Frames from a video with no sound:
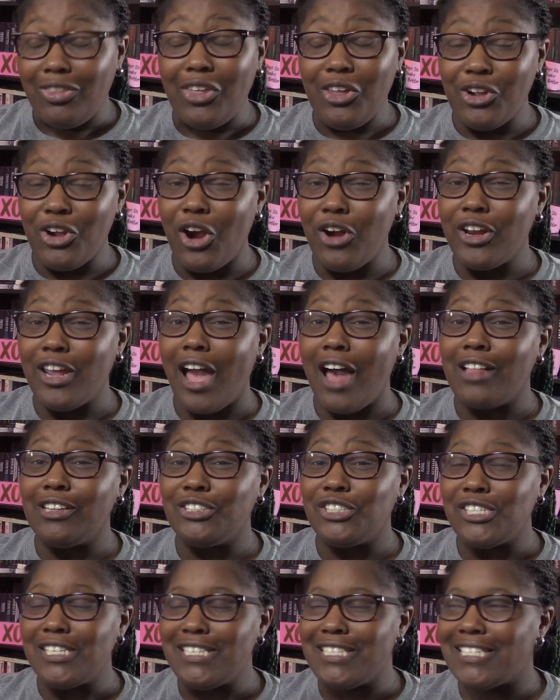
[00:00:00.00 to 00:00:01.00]

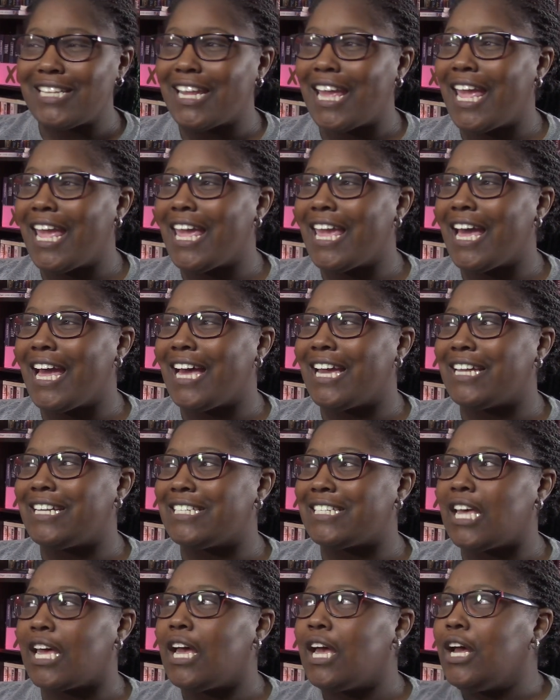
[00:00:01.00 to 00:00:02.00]
cardiologist
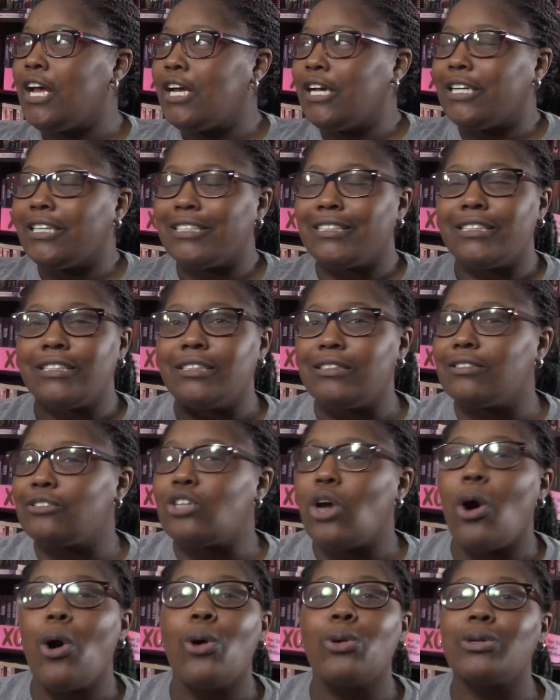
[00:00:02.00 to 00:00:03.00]
and
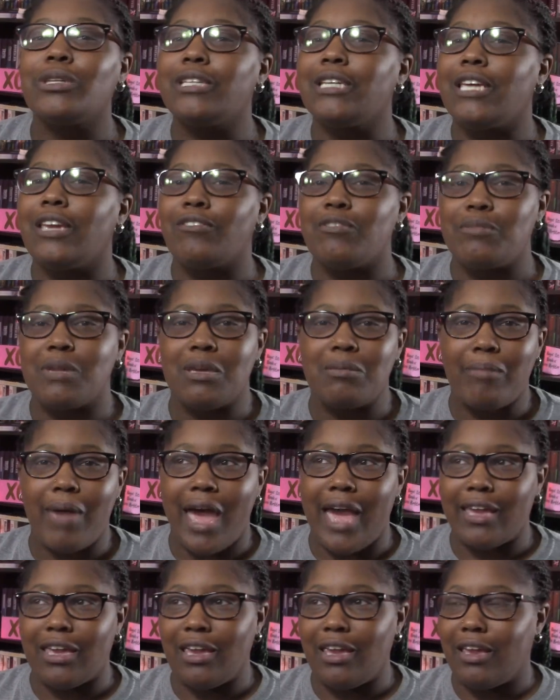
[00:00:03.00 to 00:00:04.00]
totally giving me
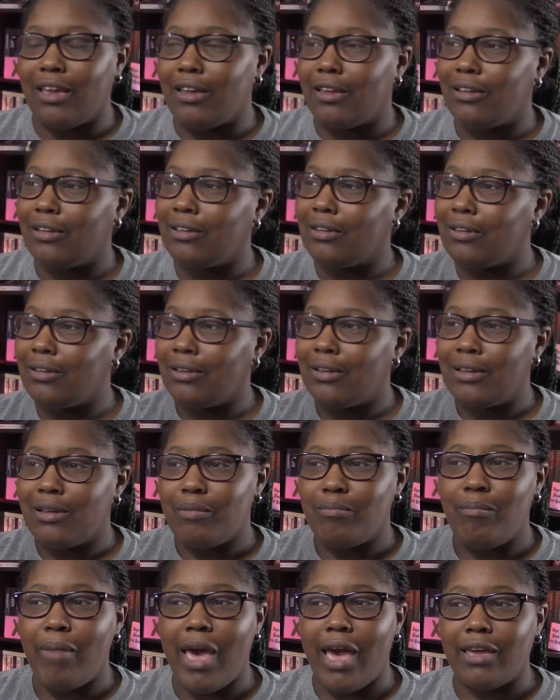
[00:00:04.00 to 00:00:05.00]
Maggie
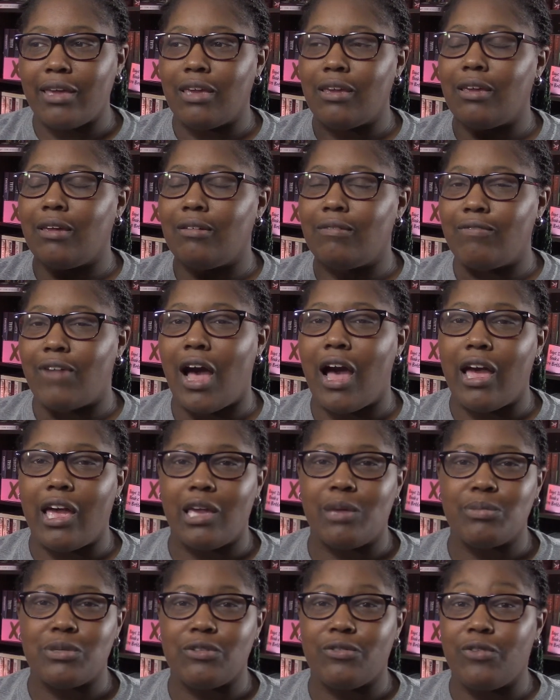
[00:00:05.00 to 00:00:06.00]

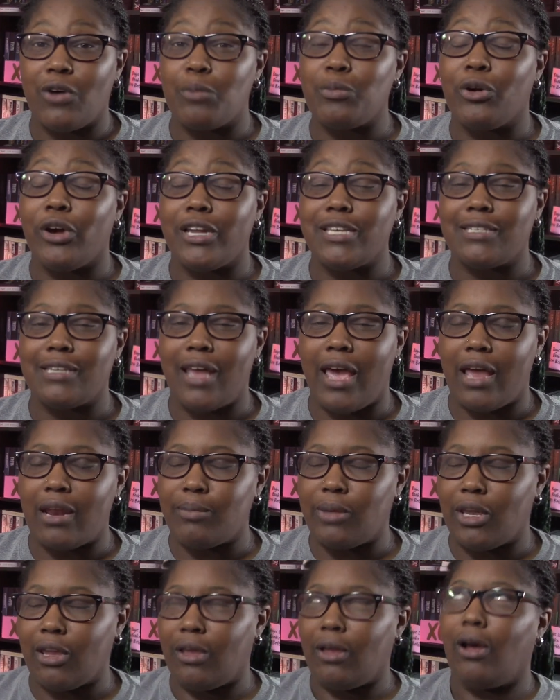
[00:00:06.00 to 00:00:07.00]
vibes from Grey's
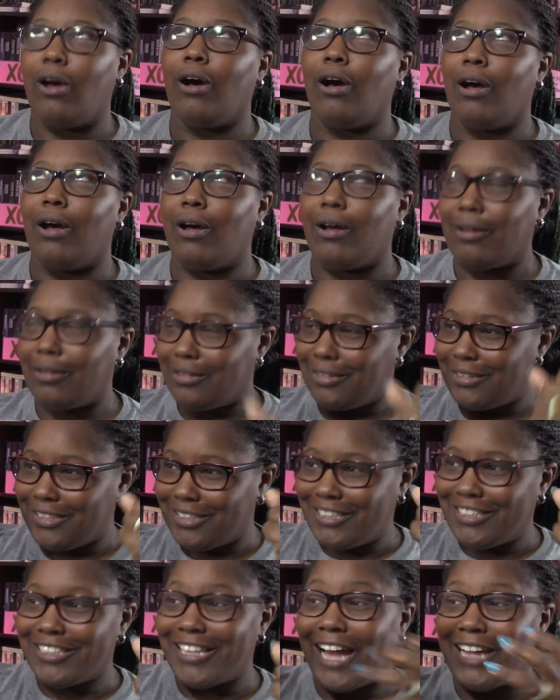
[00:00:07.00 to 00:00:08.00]
Anatomy.
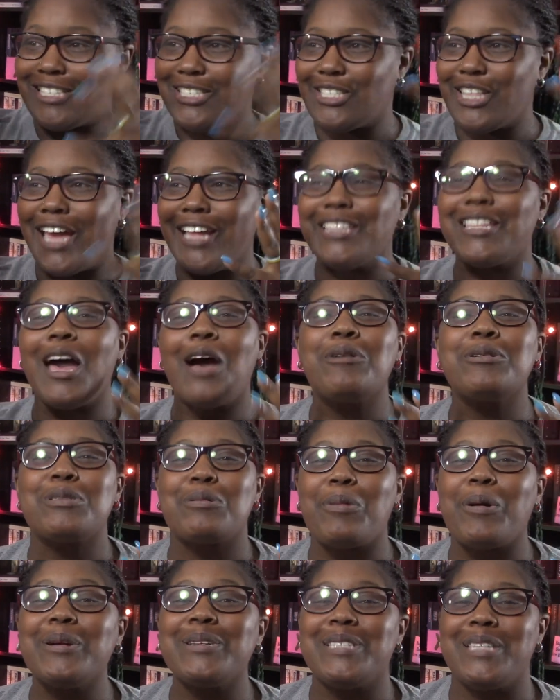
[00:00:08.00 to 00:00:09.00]
That was the
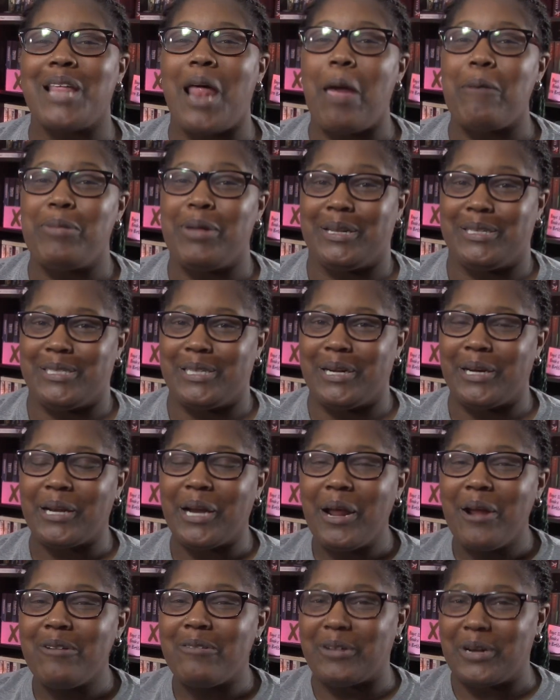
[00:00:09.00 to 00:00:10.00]
person that I pictured
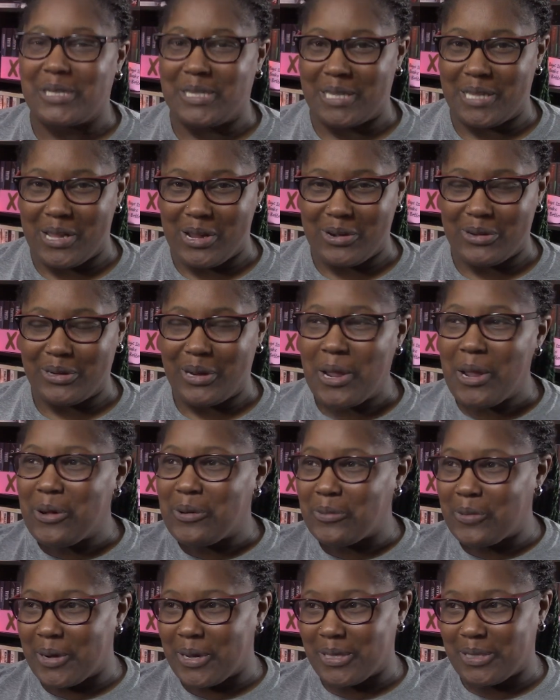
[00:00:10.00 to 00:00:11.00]
for Sloane,
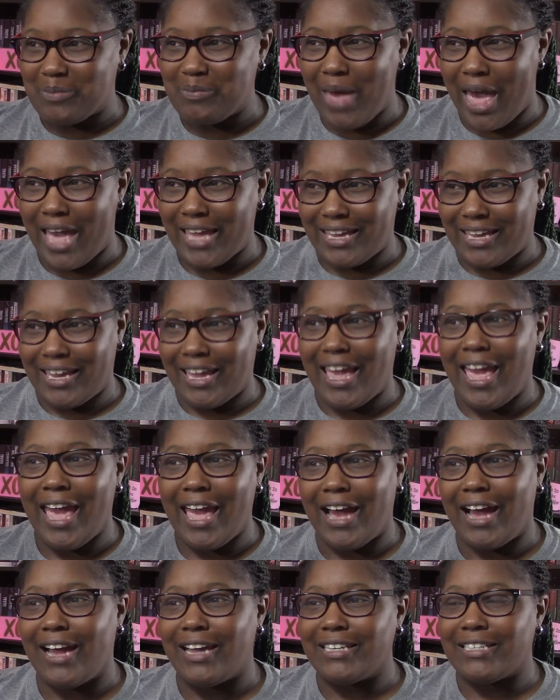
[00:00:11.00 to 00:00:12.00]
was Maggie.
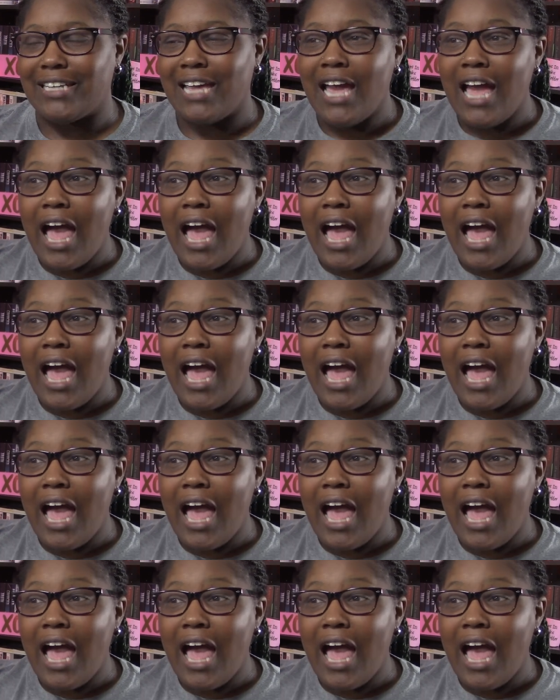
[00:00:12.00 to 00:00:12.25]
And